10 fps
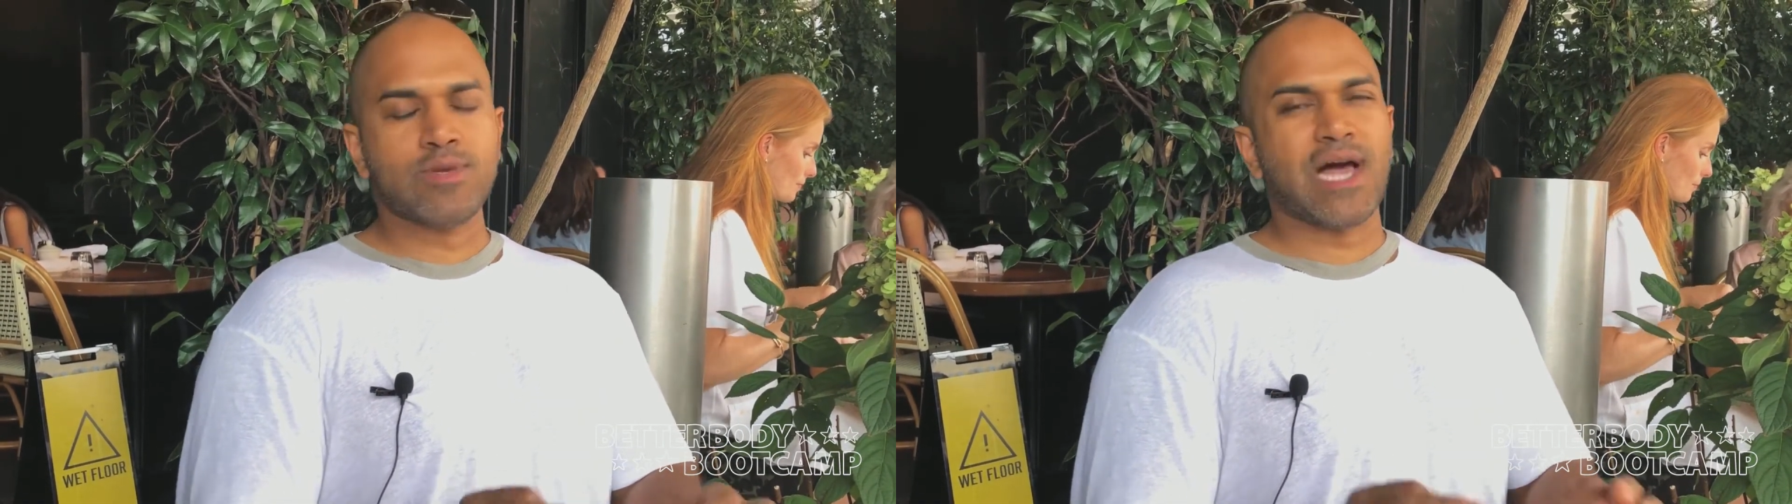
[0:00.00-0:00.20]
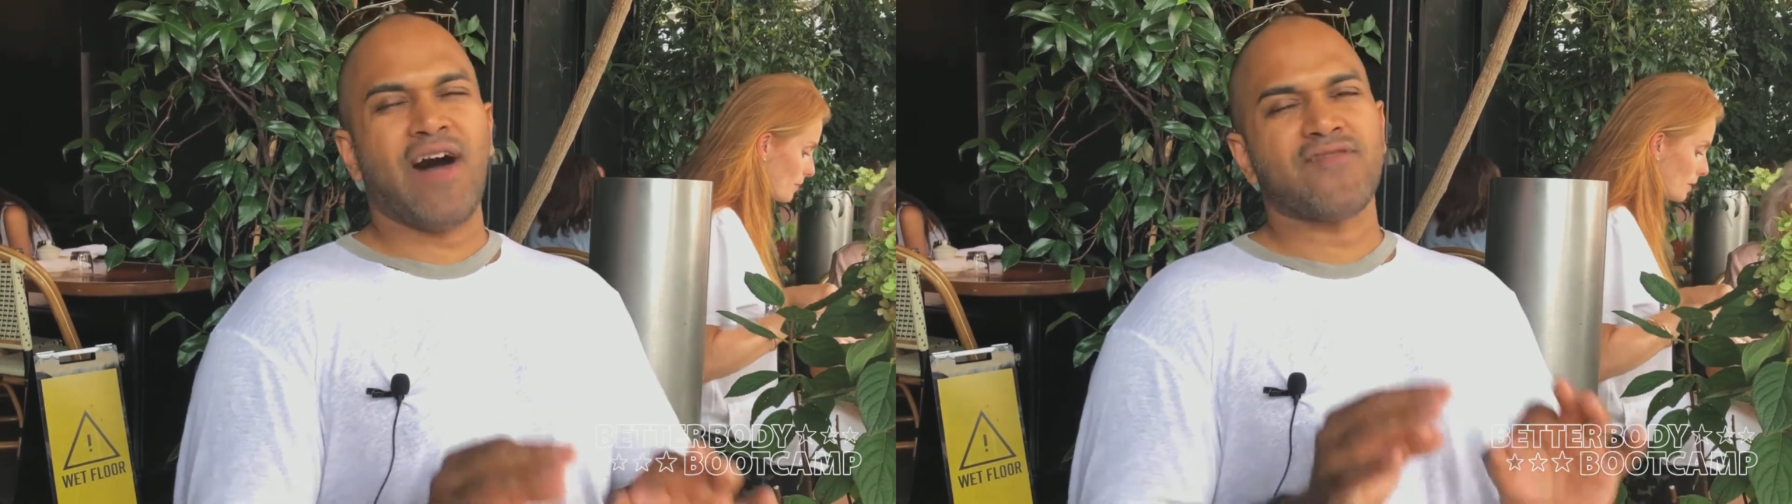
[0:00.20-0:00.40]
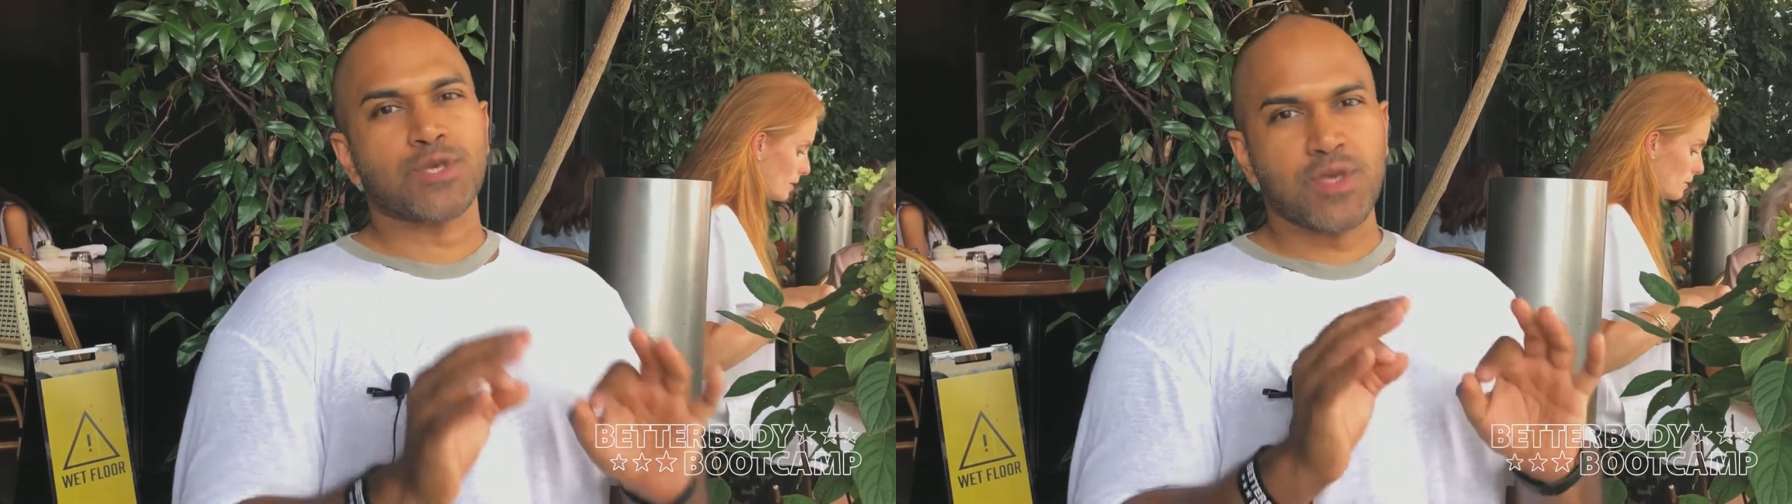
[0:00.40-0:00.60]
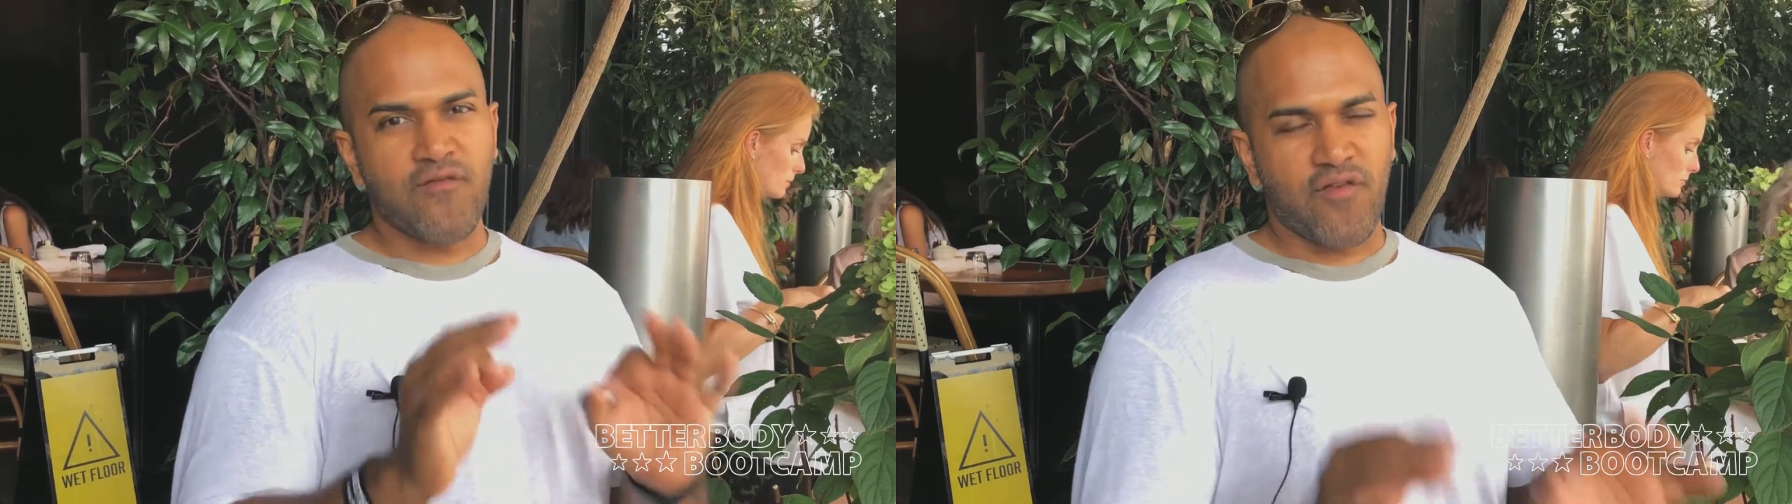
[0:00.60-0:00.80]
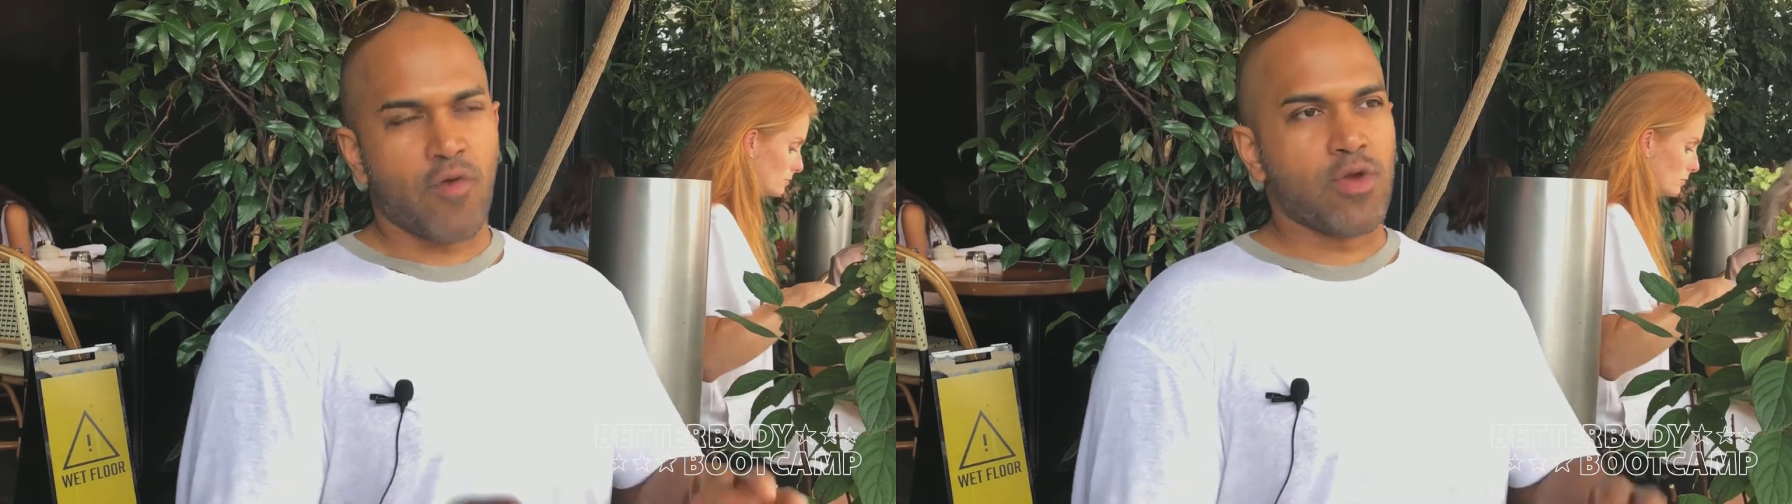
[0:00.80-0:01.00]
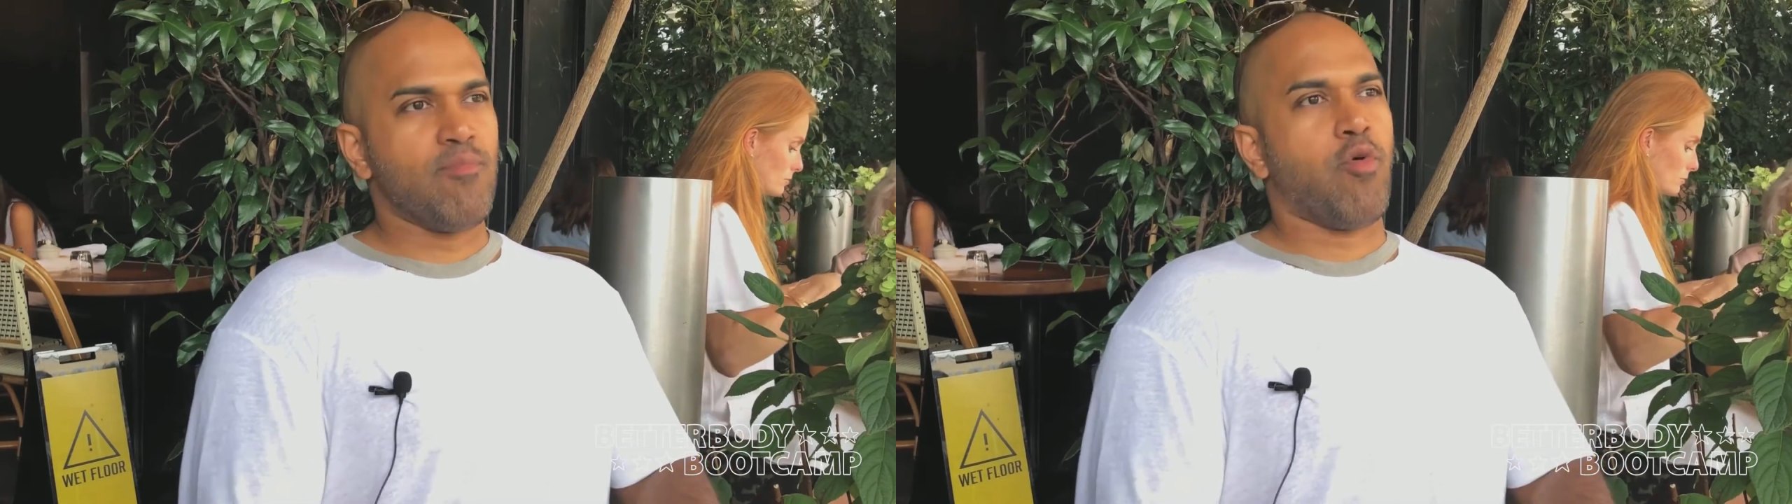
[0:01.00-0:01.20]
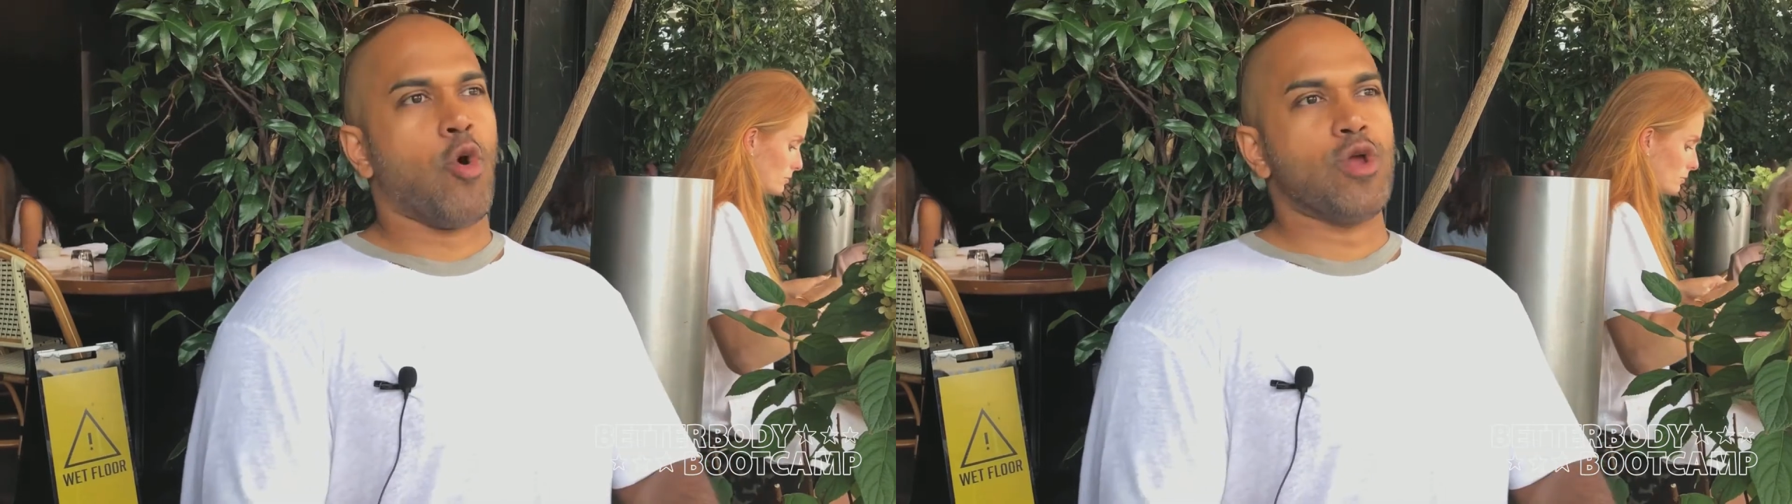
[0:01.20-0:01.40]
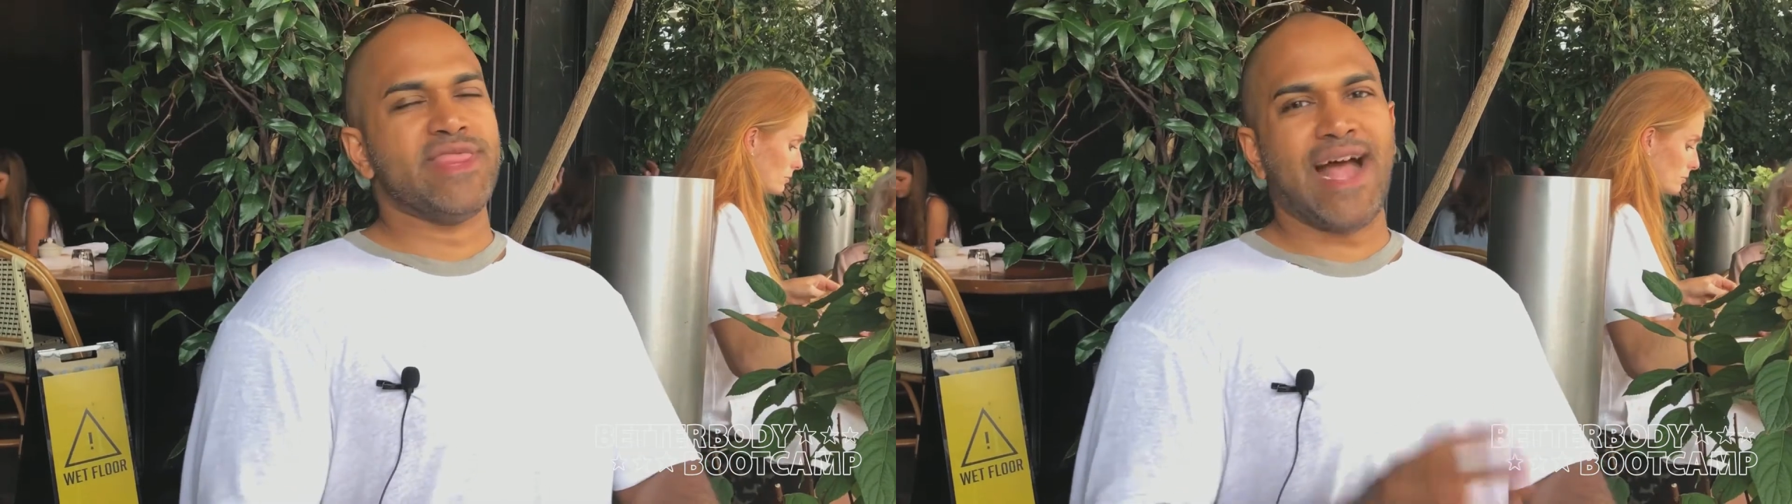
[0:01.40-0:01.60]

is obviously very important.